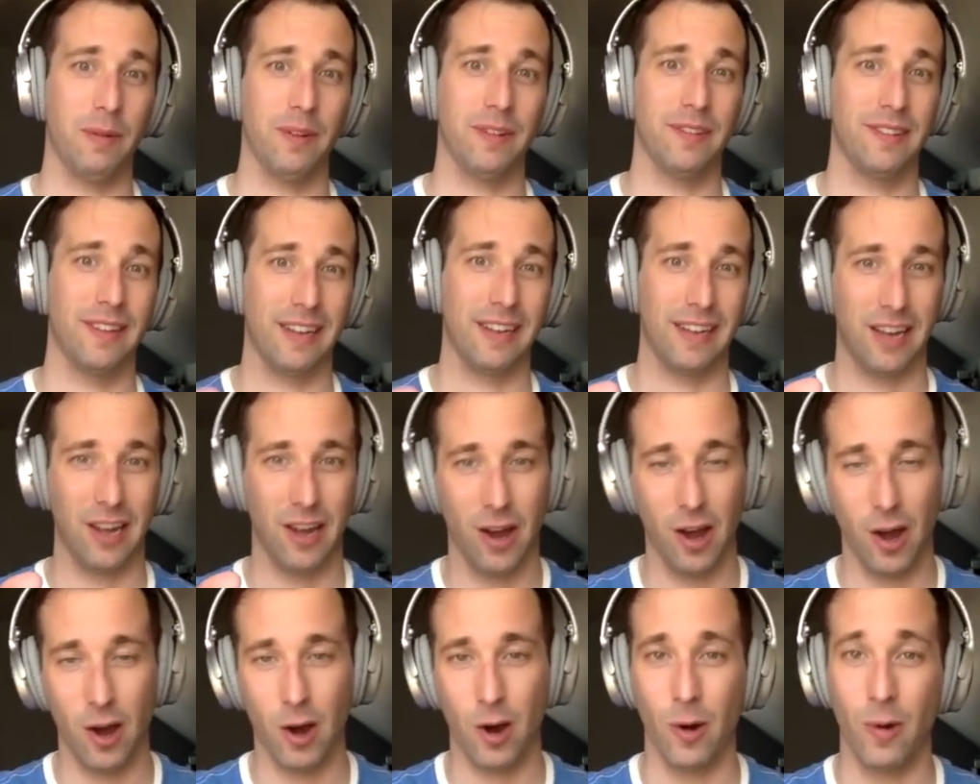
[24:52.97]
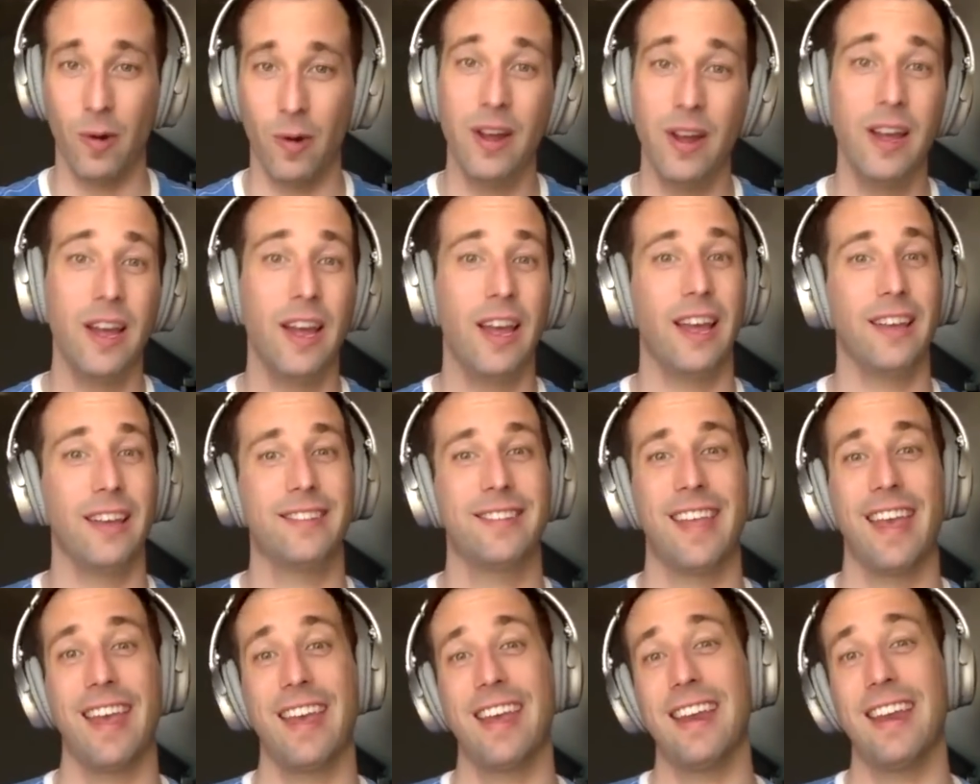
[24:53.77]
It's like, oh, it's
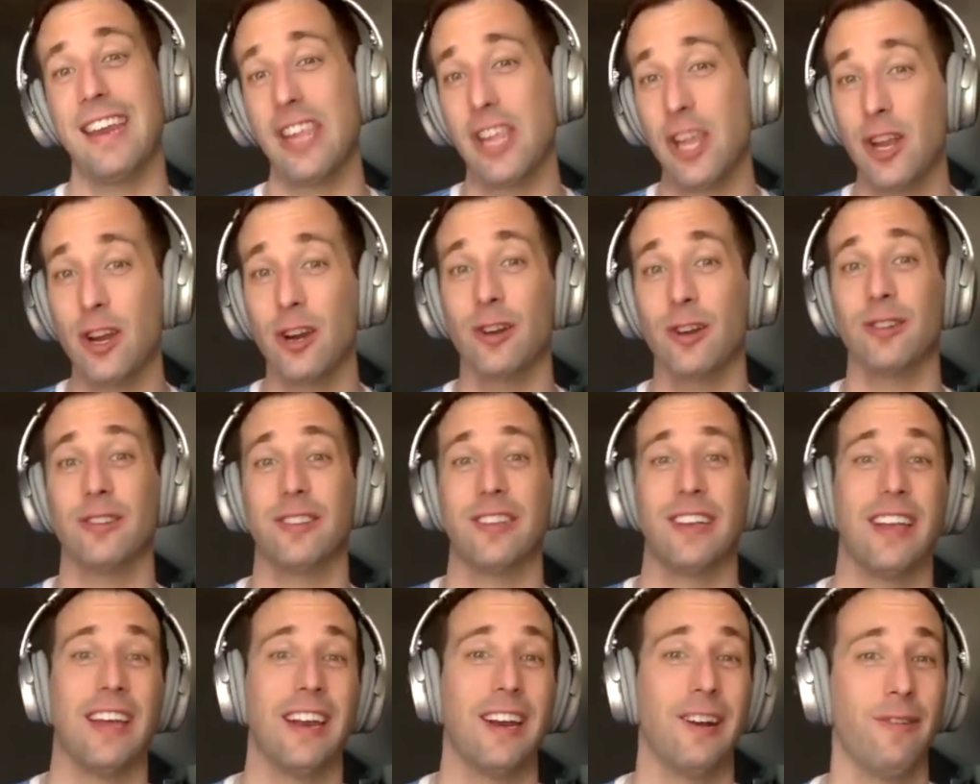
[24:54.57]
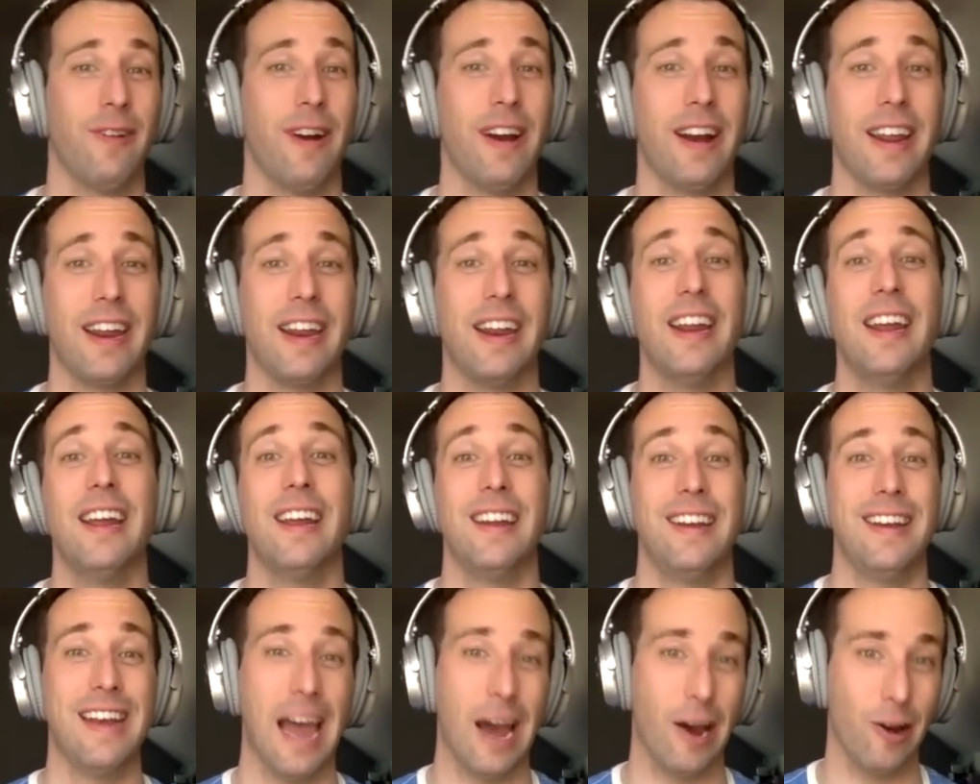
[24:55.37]
taken years to get it ready.
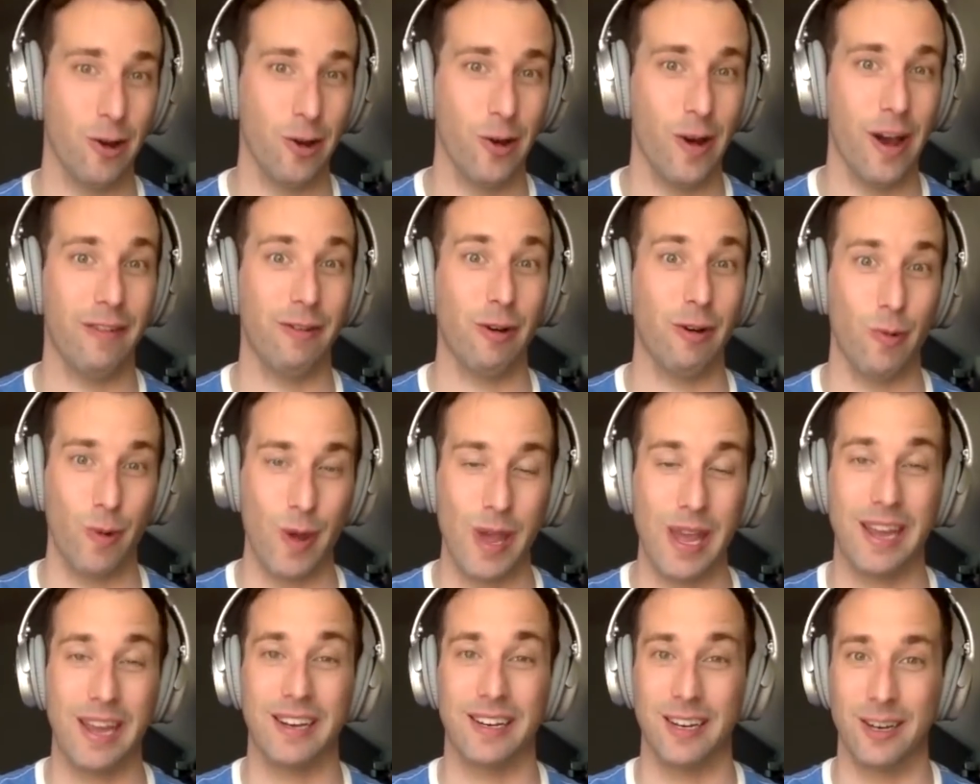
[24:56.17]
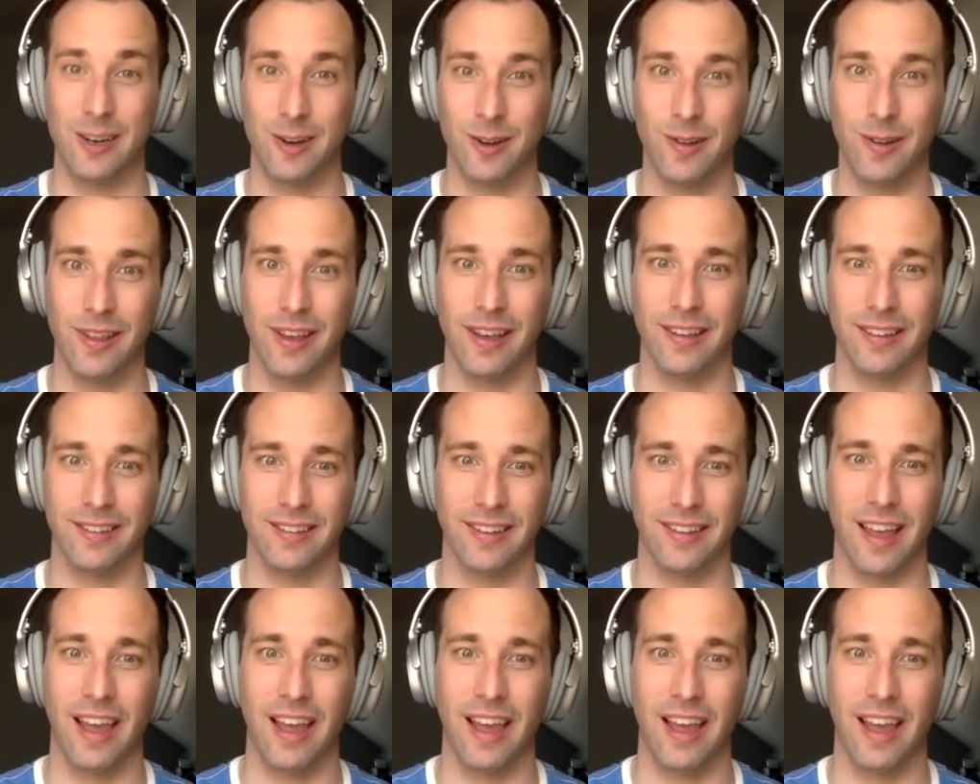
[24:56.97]
now you have a week to do this.